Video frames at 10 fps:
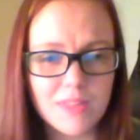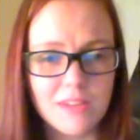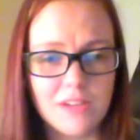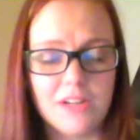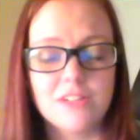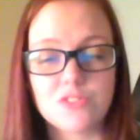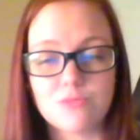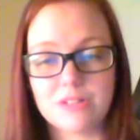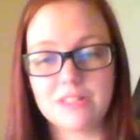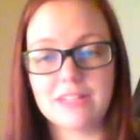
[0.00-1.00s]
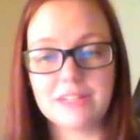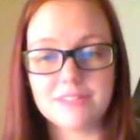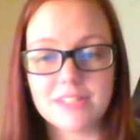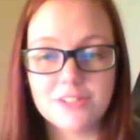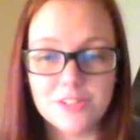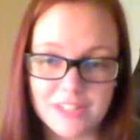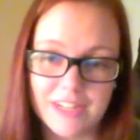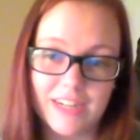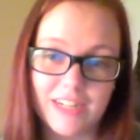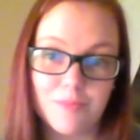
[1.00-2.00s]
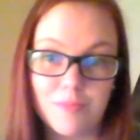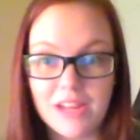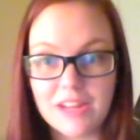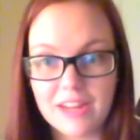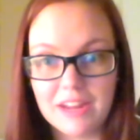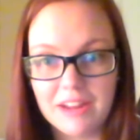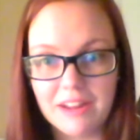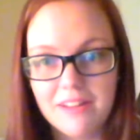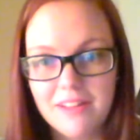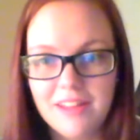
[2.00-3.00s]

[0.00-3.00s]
And I also really like cooking and baking,